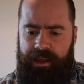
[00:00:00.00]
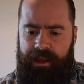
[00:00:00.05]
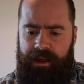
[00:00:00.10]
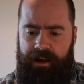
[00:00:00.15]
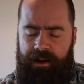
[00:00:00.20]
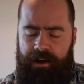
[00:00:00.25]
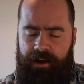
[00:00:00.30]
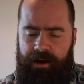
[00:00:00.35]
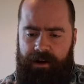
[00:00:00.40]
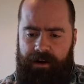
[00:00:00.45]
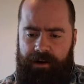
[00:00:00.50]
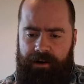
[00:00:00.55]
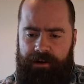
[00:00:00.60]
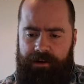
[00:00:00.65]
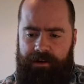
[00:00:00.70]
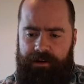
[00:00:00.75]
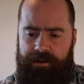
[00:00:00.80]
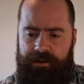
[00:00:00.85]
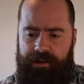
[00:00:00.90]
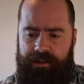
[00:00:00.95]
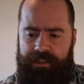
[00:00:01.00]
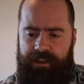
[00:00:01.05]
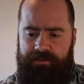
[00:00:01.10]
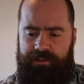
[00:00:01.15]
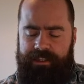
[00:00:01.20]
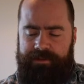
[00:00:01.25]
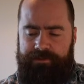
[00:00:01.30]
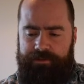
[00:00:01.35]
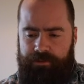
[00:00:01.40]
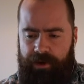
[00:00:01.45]

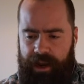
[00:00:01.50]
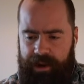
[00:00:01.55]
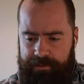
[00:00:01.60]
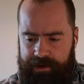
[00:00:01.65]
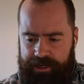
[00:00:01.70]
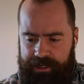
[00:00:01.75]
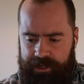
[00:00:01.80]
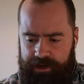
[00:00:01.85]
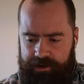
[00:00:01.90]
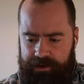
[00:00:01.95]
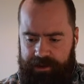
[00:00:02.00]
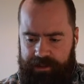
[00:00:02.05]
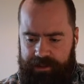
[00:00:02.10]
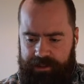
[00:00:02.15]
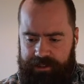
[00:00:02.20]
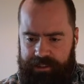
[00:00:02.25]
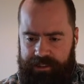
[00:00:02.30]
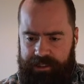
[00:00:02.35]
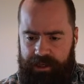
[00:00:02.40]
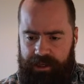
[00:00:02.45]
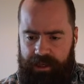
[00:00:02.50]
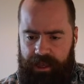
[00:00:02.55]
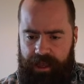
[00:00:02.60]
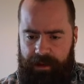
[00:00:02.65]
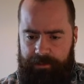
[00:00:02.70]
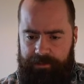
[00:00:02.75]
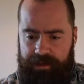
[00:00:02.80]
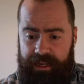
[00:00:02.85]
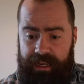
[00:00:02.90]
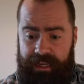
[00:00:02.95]
They've got some great
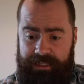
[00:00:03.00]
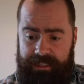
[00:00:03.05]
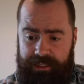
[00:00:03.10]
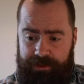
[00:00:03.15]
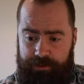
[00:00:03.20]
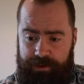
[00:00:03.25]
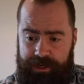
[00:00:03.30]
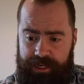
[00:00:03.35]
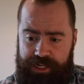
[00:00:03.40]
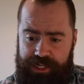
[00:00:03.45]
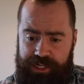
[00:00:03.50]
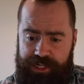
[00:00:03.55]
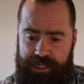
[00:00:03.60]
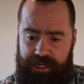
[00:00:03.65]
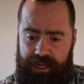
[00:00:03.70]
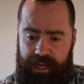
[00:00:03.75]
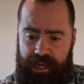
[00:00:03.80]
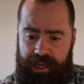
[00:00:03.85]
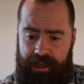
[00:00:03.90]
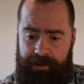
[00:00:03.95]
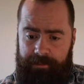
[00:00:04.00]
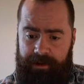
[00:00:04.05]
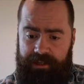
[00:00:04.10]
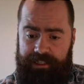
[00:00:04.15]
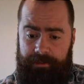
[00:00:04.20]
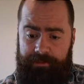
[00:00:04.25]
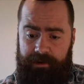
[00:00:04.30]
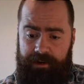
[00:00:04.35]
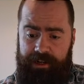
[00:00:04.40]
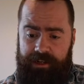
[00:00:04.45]
materials, links to which,
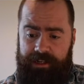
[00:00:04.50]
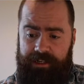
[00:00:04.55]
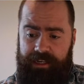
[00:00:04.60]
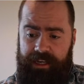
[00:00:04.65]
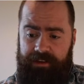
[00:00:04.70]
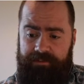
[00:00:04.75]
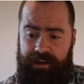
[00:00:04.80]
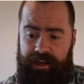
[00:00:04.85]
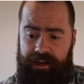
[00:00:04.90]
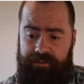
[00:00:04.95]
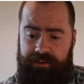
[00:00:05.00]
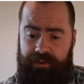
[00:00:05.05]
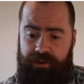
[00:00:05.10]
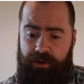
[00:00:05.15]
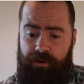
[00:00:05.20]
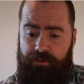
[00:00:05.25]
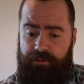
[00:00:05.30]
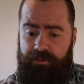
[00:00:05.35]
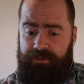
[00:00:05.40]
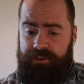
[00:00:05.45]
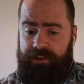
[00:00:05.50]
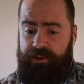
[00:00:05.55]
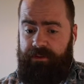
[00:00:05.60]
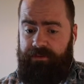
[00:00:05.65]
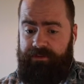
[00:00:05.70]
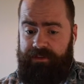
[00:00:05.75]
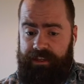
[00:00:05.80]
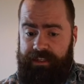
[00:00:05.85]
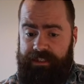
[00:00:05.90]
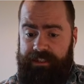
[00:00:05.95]
because I'm going to give kind of an overview
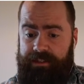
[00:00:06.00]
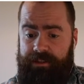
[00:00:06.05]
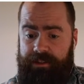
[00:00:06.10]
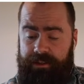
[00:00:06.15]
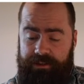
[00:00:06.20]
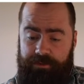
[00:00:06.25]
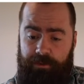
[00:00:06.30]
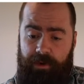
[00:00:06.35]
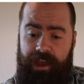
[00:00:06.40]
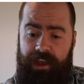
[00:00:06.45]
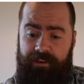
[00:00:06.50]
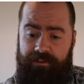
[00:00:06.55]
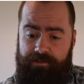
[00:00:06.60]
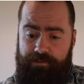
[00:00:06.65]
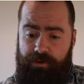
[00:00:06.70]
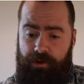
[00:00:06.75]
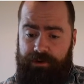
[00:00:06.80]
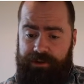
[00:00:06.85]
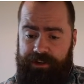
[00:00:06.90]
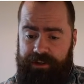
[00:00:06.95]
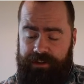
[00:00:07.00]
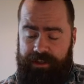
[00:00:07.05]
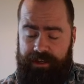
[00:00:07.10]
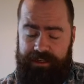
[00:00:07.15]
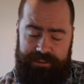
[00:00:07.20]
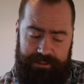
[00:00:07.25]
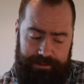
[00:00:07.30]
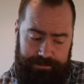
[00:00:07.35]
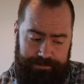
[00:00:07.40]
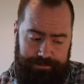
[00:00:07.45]
of this way of approaching things.